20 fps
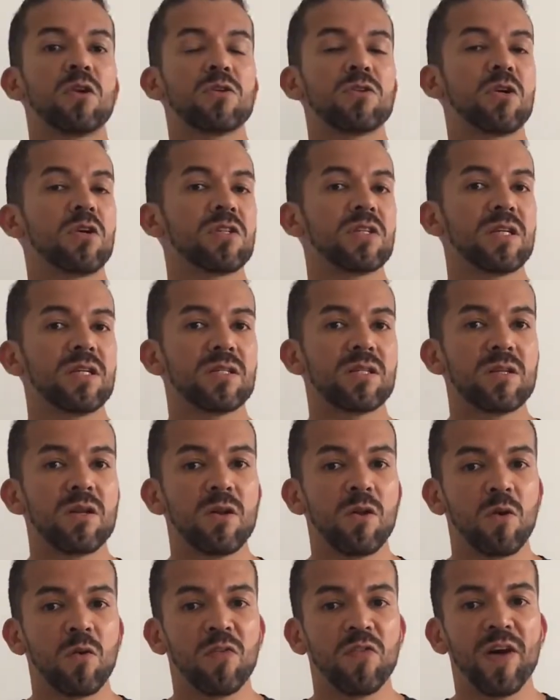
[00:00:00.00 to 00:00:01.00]
a lot of sauces, a
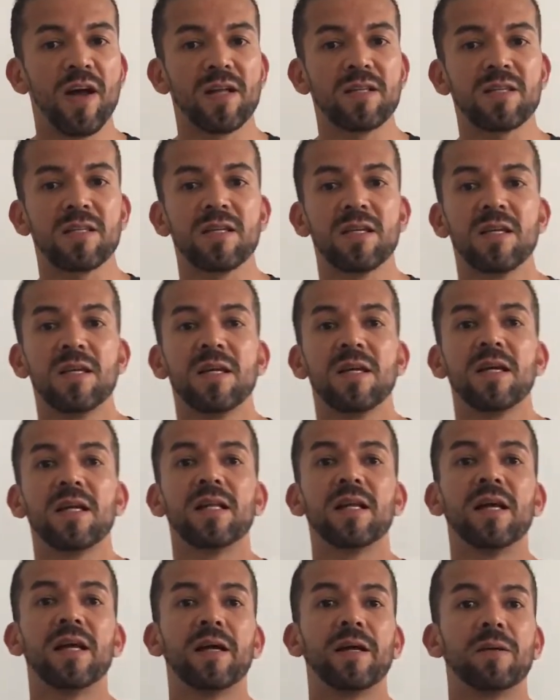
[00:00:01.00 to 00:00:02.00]
lot of fats,
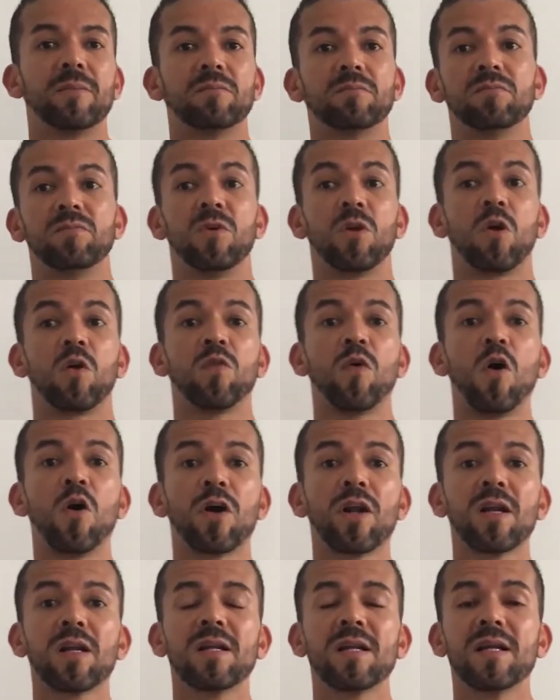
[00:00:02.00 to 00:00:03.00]
a lot of
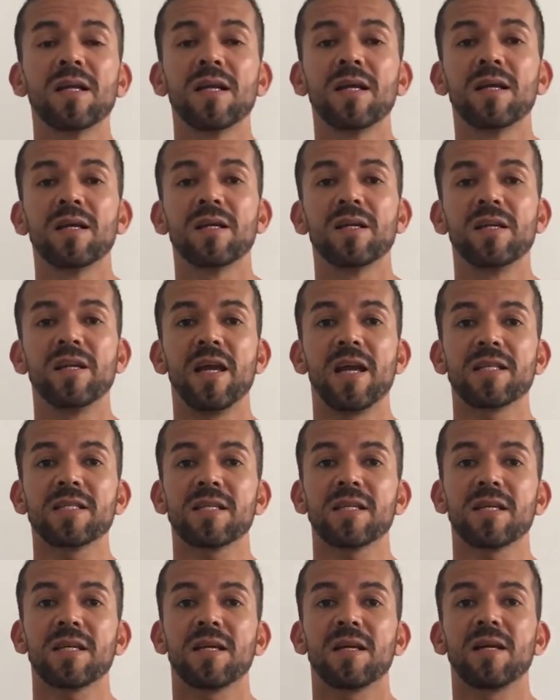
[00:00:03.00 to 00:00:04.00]
oil, yet
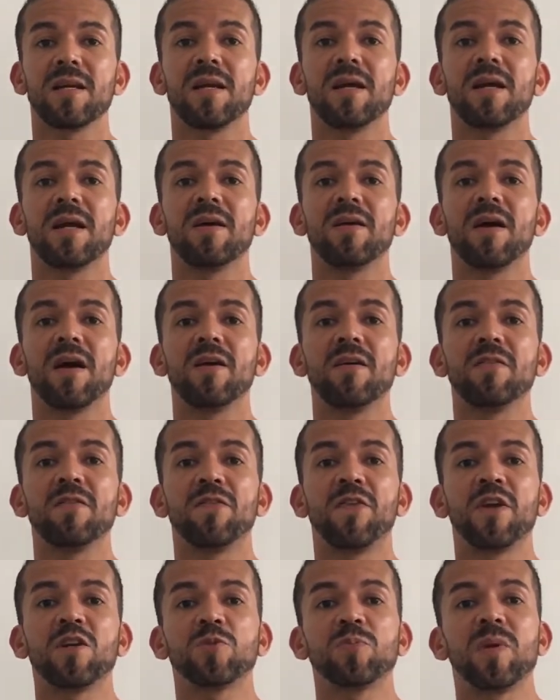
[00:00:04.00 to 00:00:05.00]

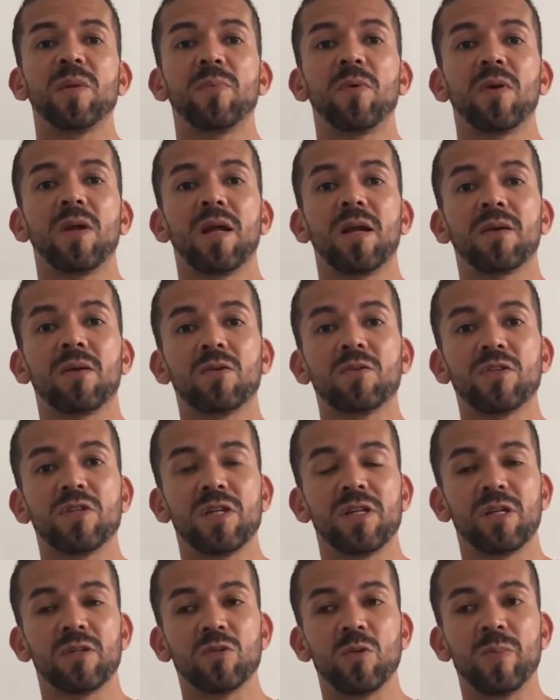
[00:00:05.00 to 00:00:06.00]
French people are
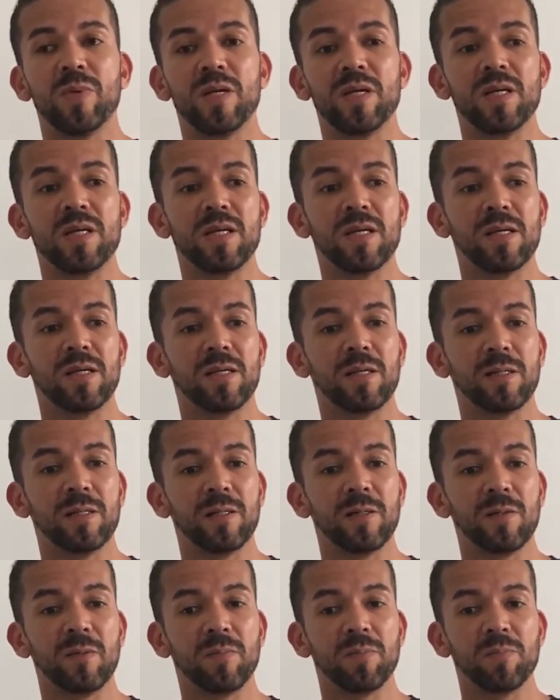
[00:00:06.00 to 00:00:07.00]
considered to be
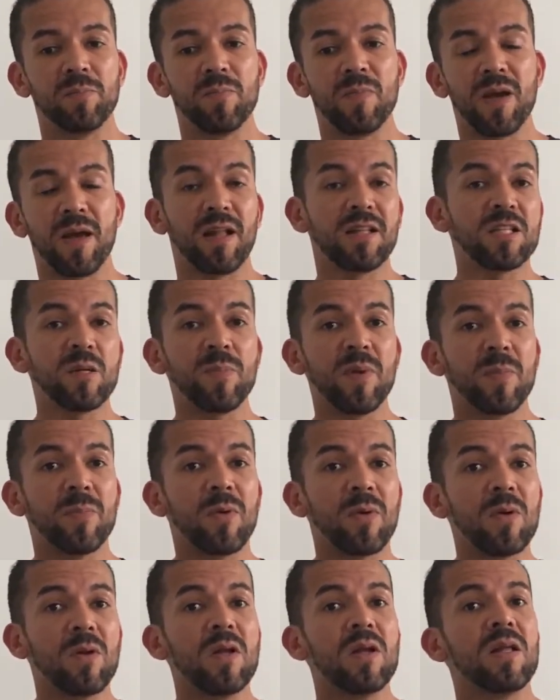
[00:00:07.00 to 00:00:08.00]
healthy
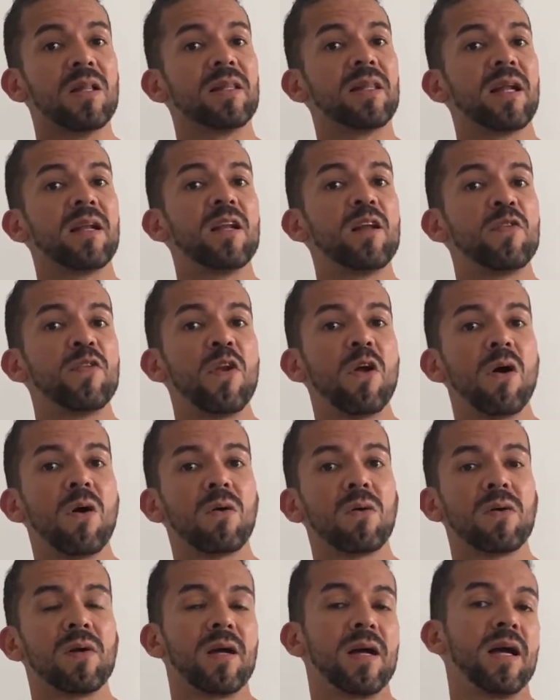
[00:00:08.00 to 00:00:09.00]
people that live
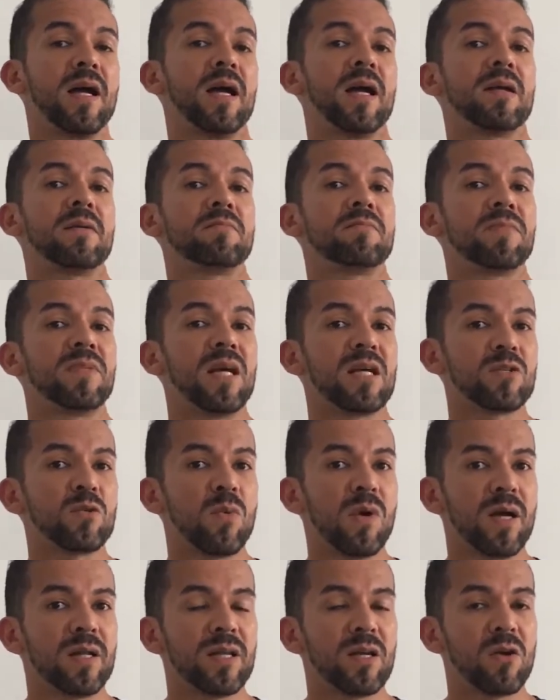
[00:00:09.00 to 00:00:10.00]
long, and that's
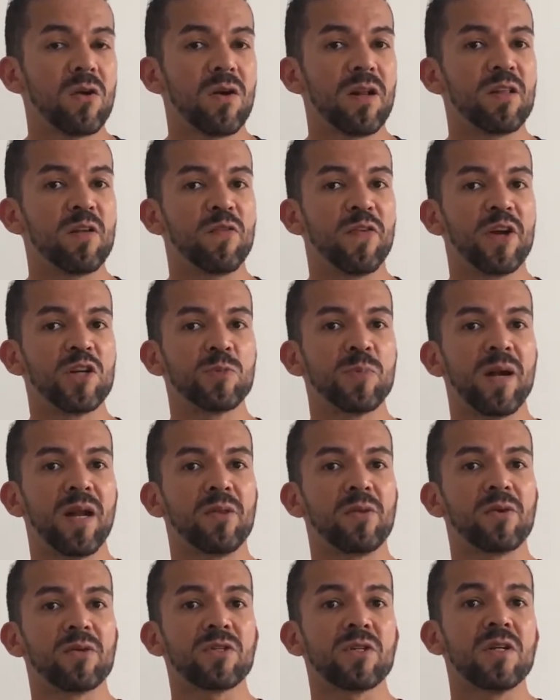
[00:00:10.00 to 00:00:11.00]
why they call it the French
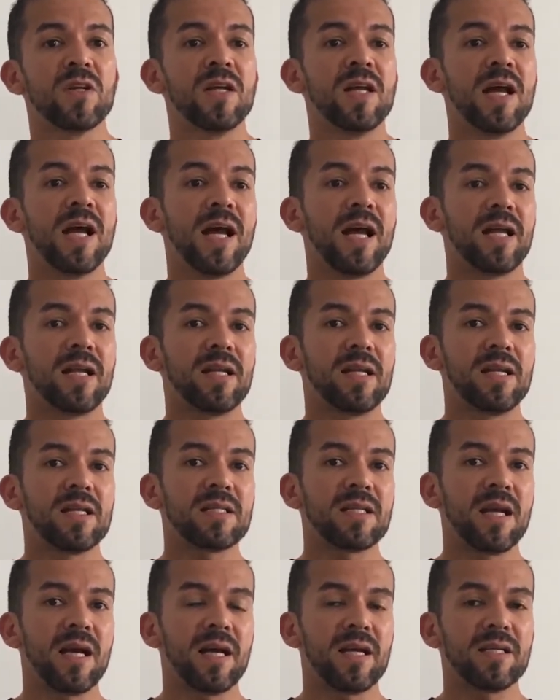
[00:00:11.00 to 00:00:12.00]
paradox. And
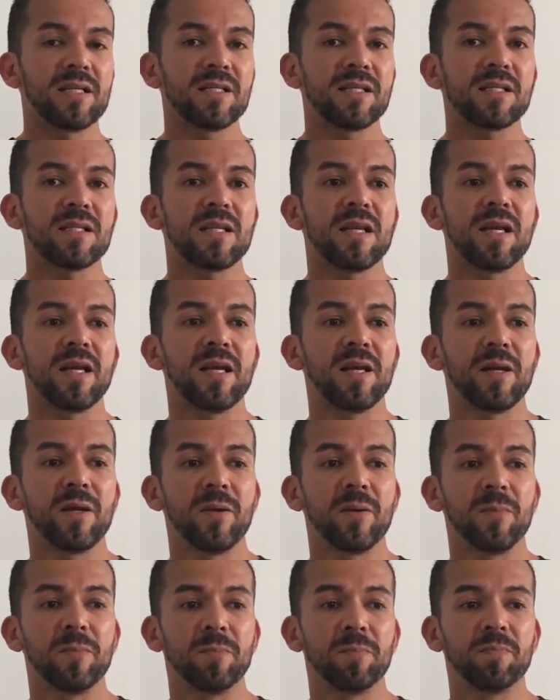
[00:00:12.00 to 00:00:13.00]
these guys
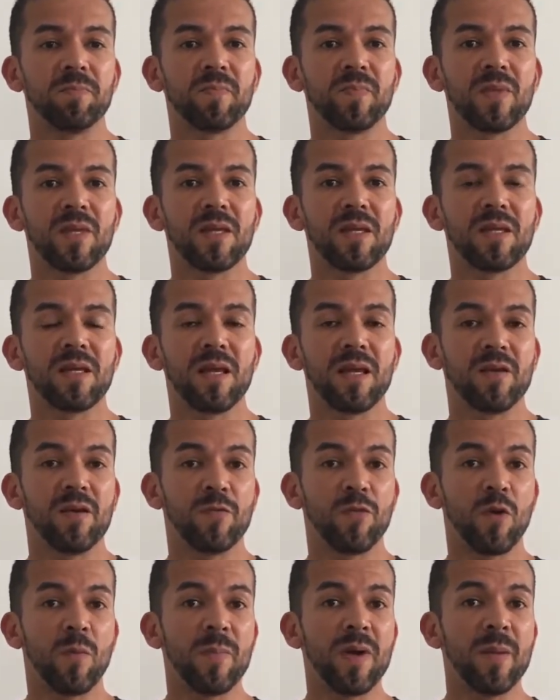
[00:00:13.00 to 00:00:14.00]

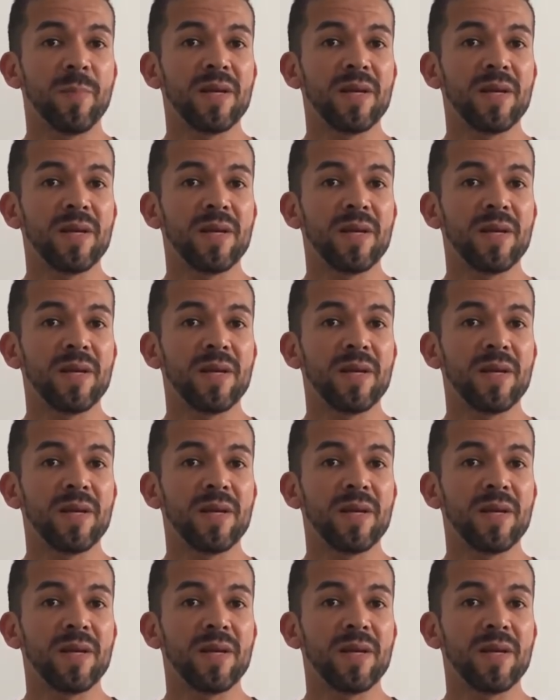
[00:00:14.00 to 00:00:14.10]
from